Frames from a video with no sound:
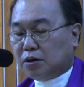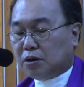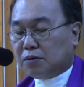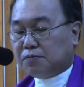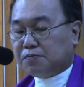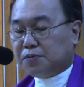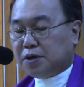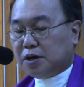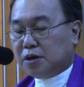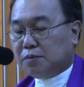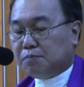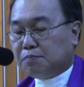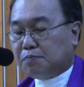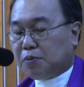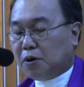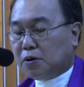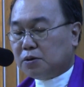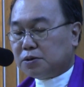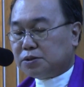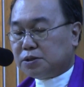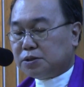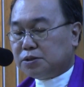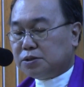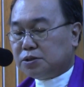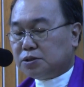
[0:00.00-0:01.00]
of the
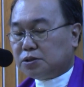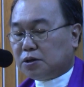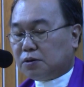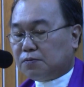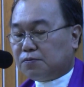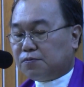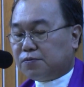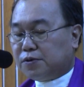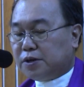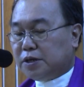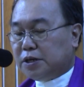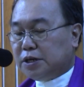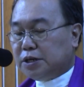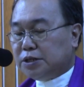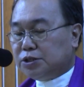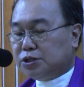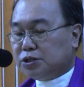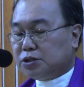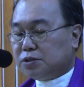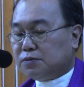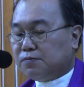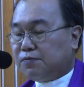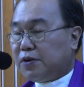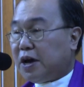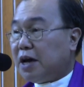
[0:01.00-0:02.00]
importance of
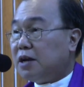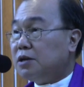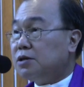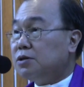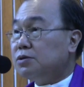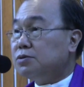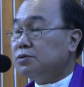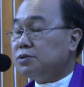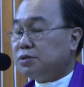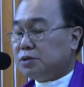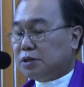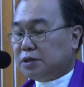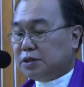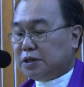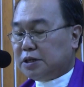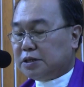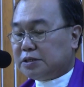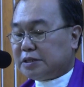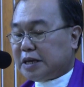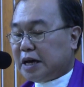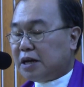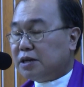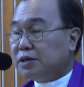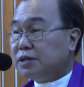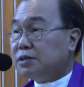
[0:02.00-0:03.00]
religious values in
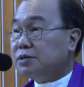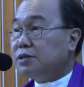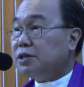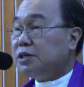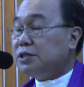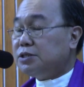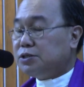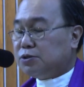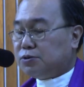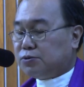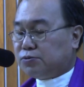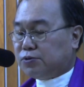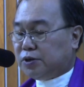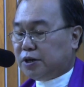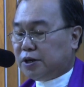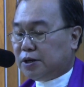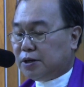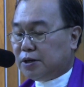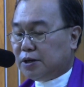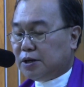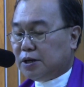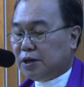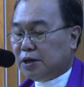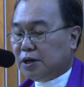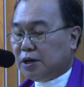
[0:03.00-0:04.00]
Italian history
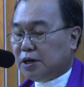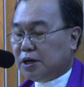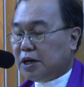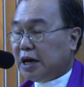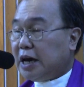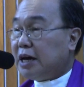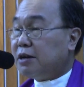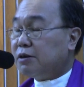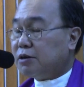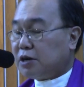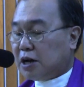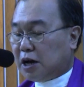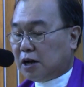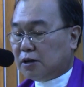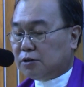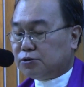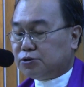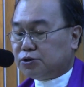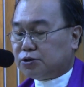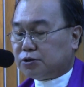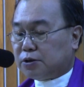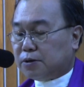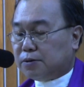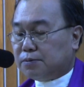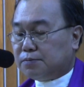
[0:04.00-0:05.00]
and
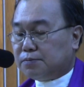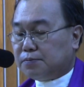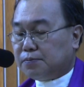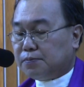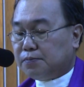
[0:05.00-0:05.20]
culture,